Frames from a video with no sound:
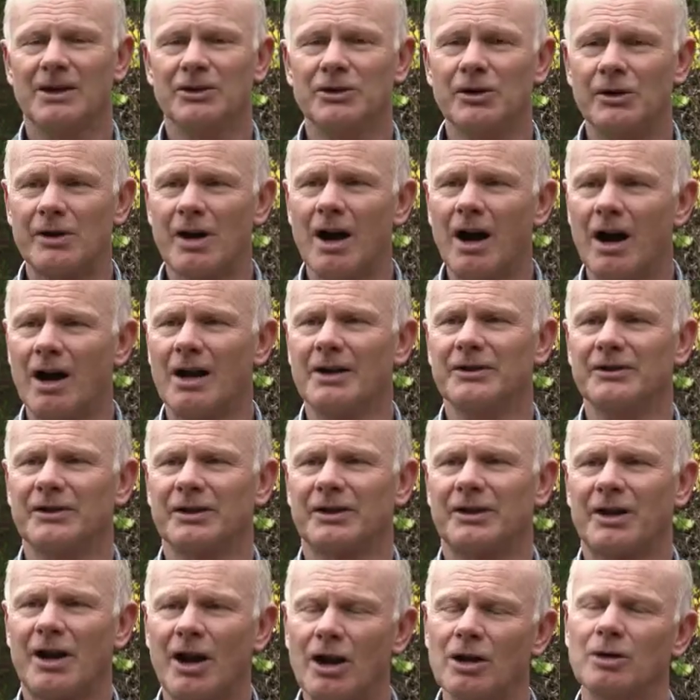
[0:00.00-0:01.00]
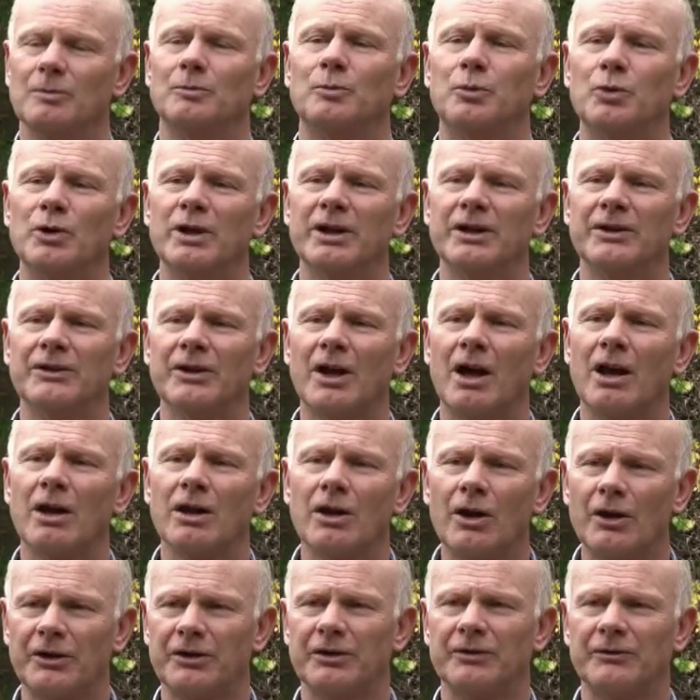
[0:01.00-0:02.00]
You can't cope with a
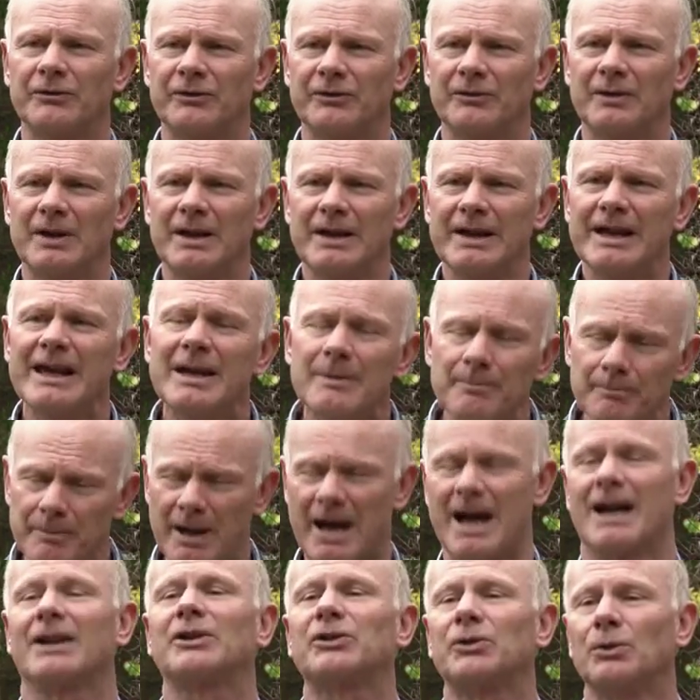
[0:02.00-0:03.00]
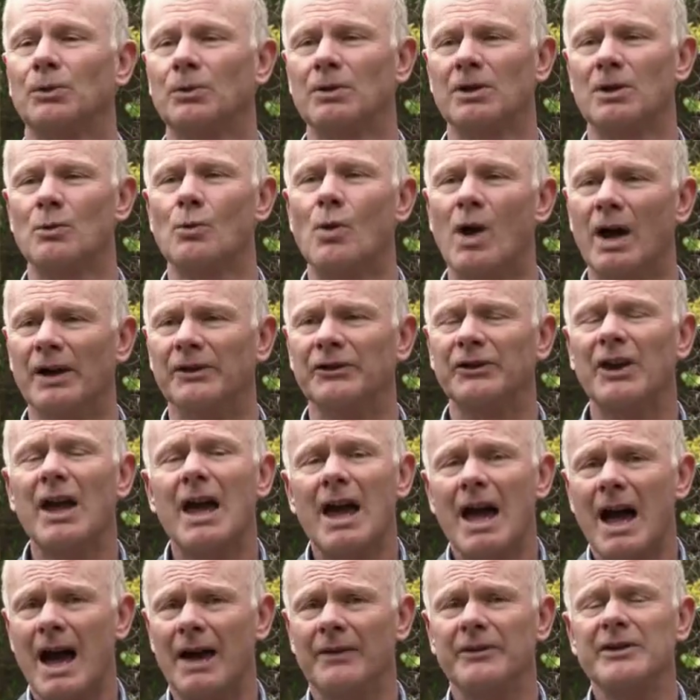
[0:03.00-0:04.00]
lot of impacts all at once.
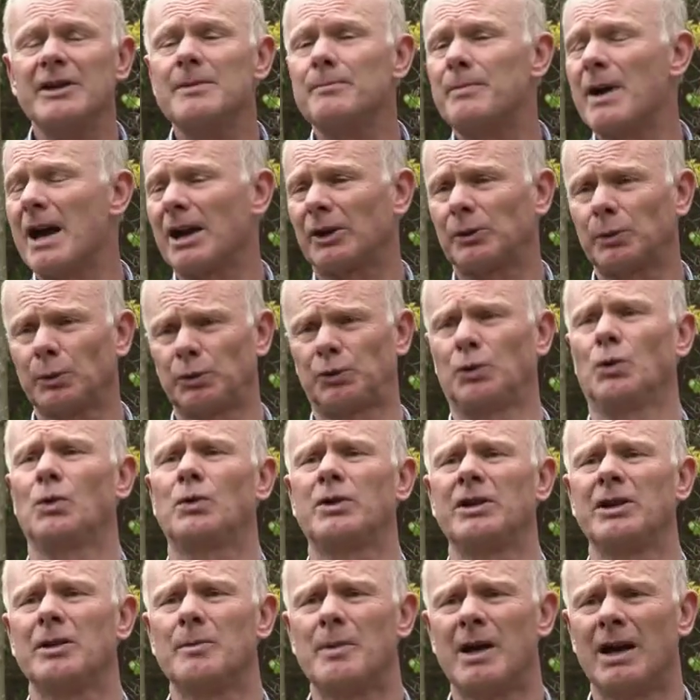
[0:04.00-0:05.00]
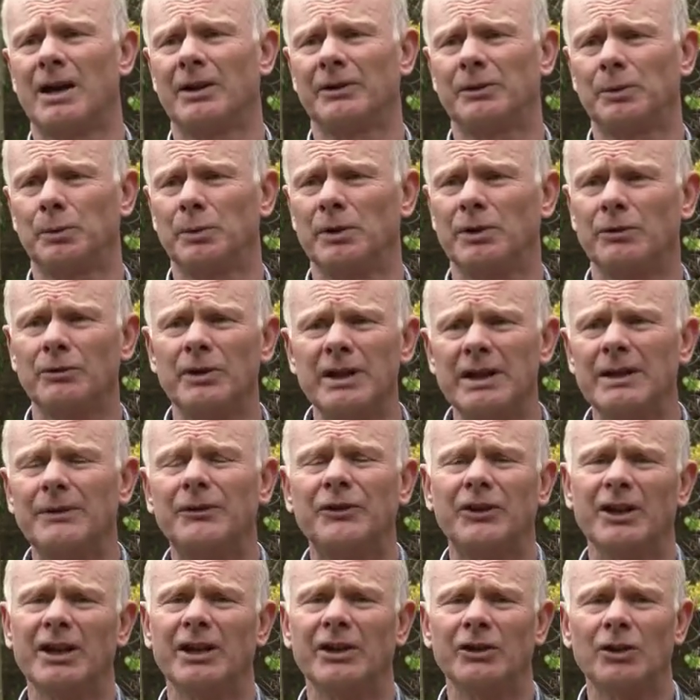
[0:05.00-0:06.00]
And the impacts we're talking about with
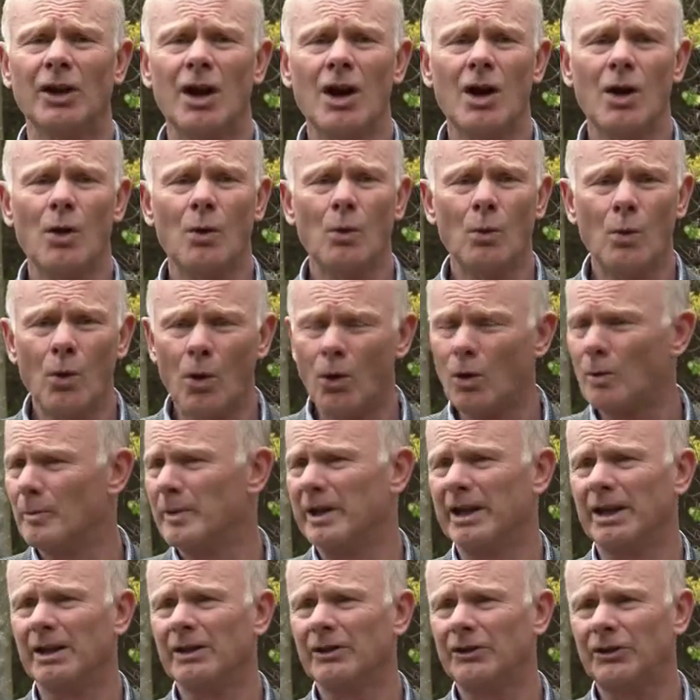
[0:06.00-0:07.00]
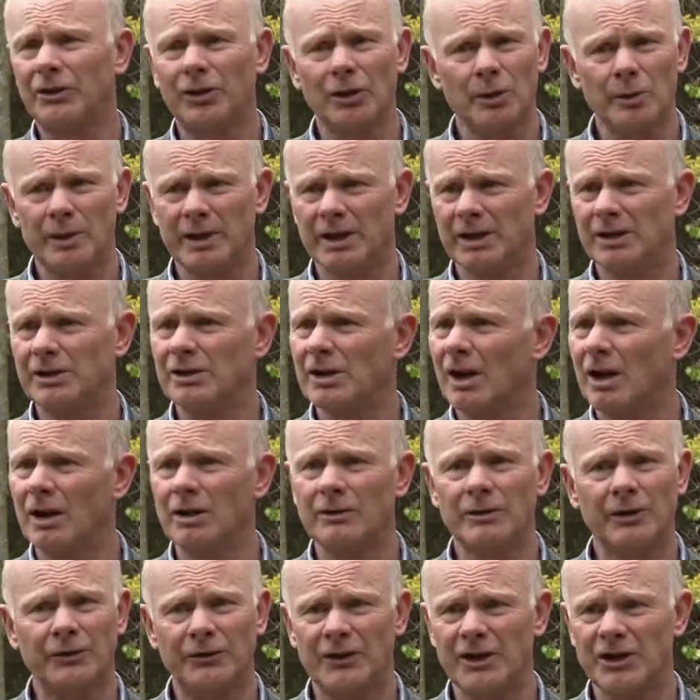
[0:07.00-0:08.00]
reefs is warming, sewage,
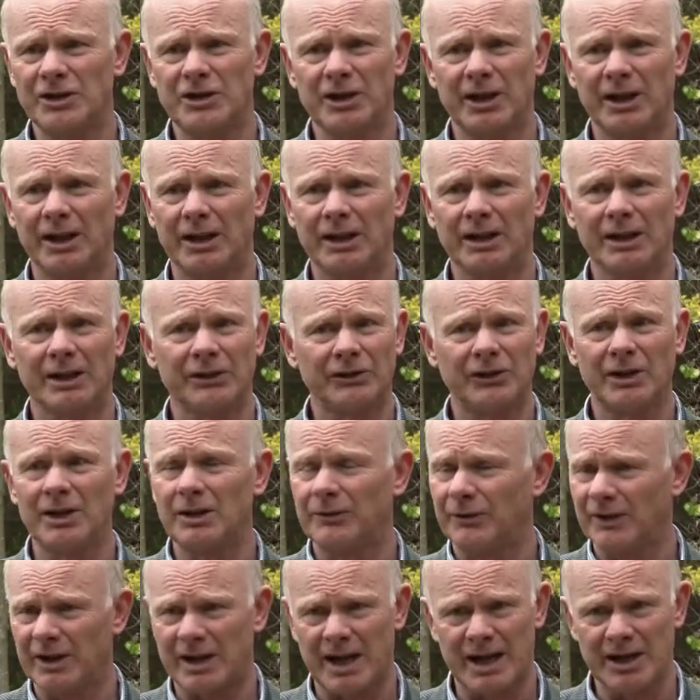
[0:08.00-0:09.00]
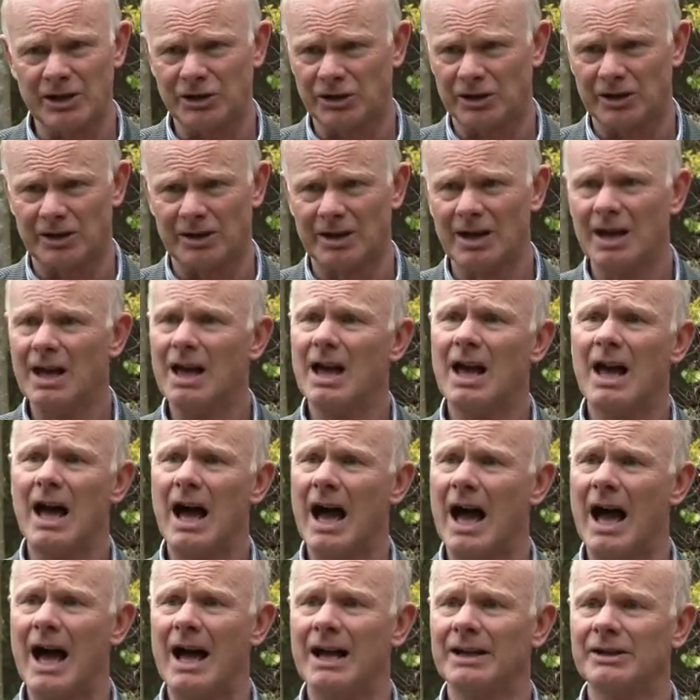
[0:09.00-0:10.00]
overfishing, acidification,
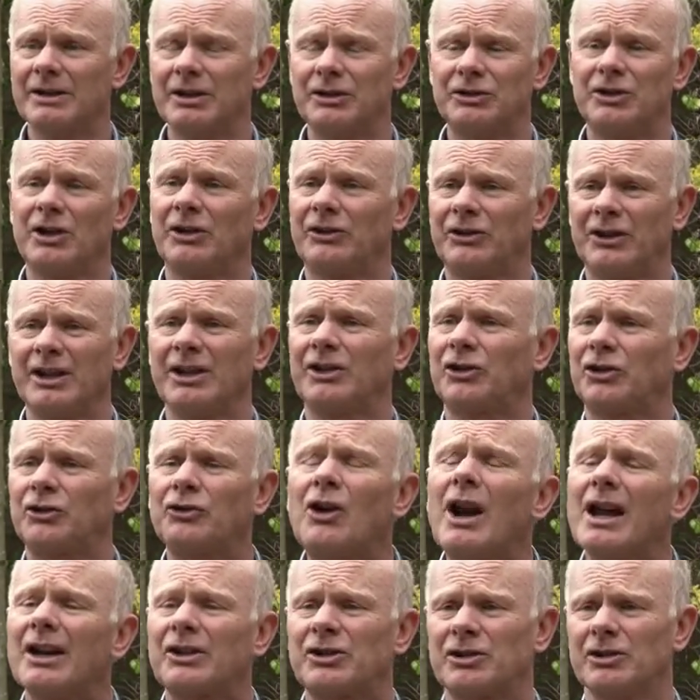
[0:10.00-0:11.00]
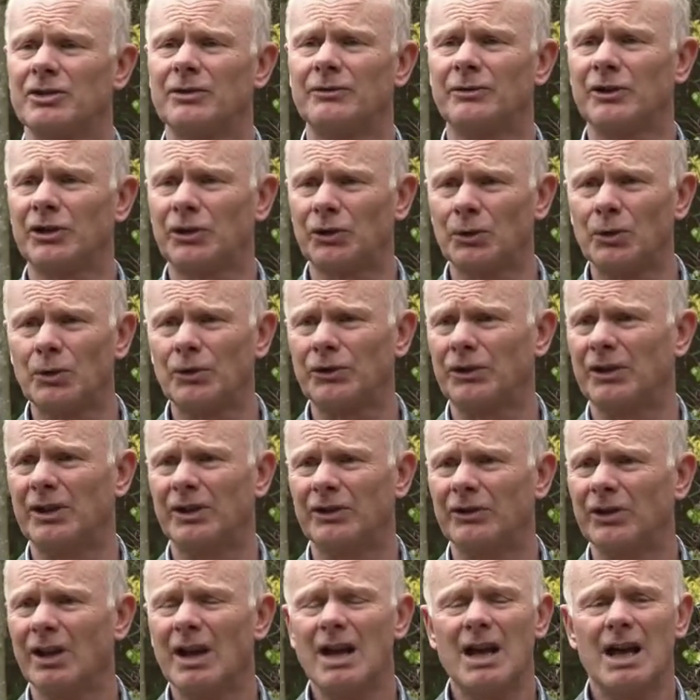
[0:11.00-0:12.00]
and just extraction of
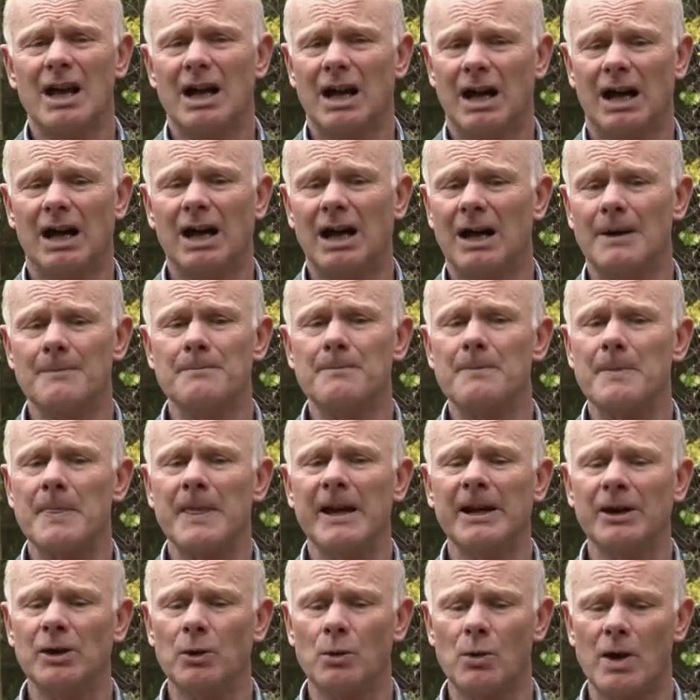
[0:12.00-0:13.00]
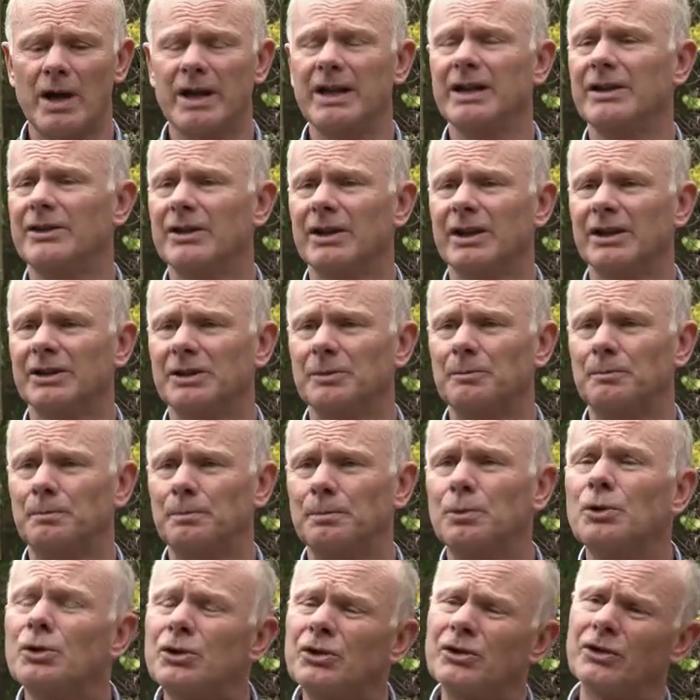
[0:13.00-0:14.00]
resources um, in a way that
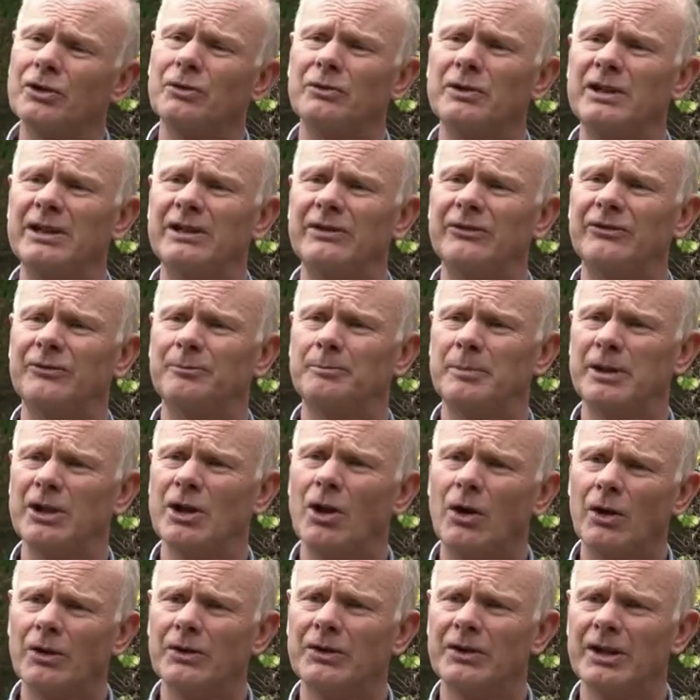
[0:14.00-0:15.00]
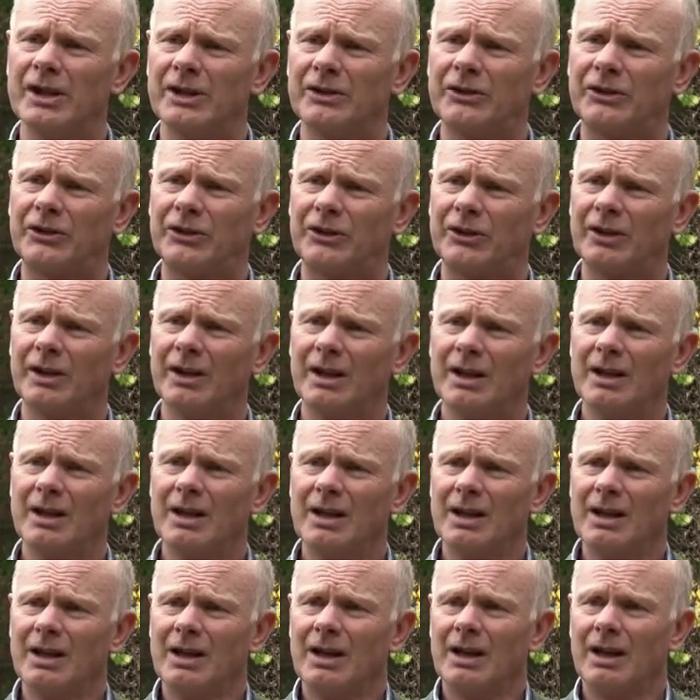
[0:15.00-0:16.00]
push the reef beyond its
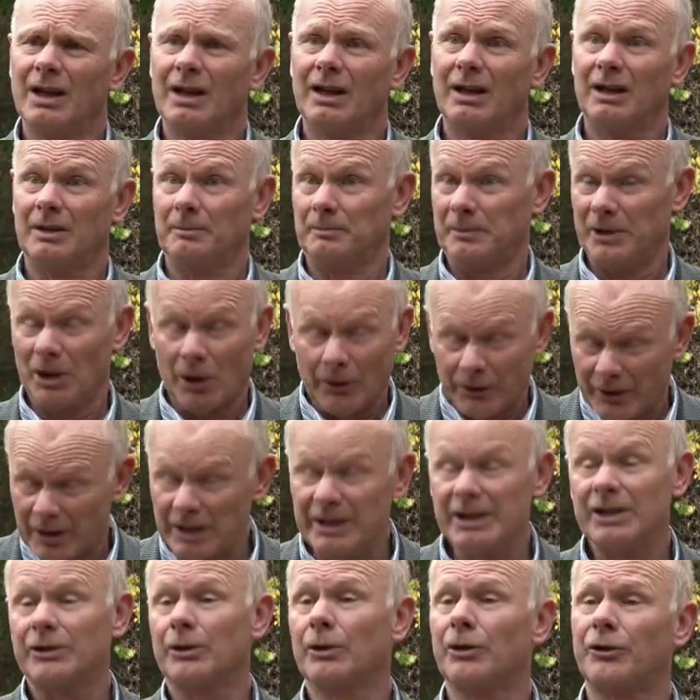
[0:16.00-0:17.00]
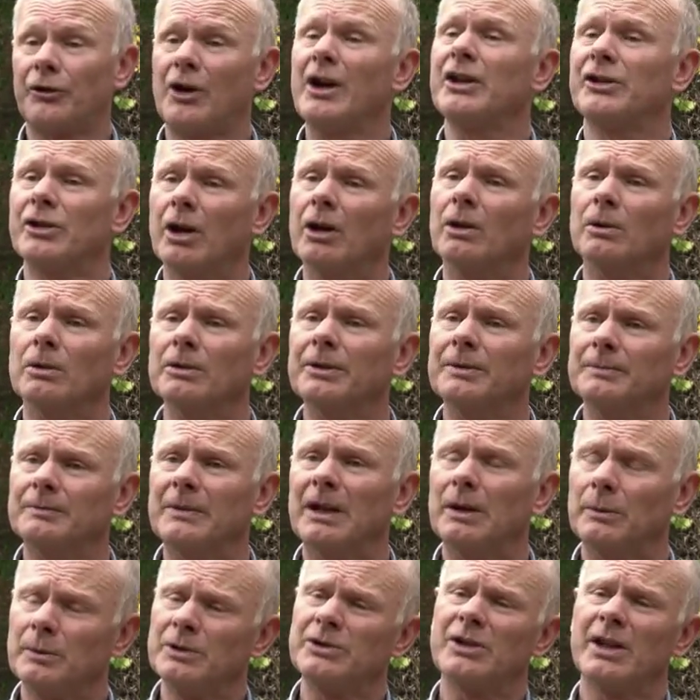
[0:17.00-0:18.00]
beyond the lethal threshold
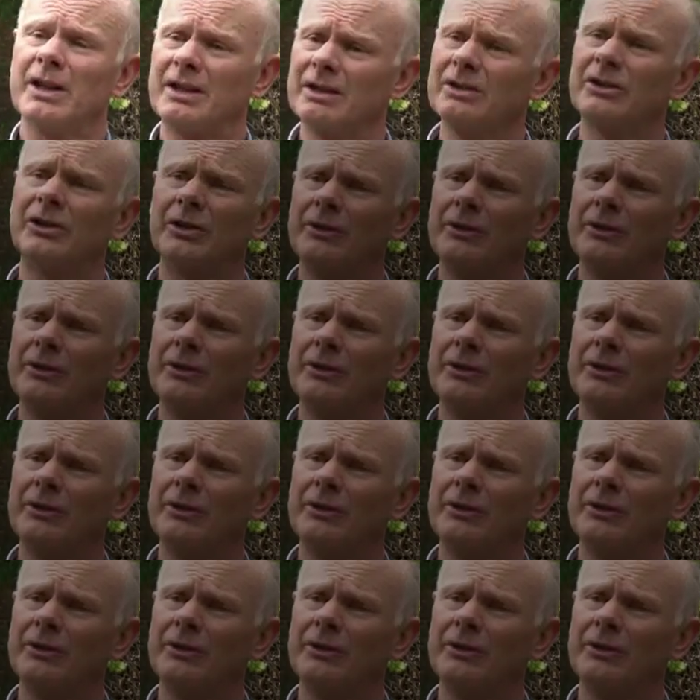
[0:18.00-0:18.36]
at which they can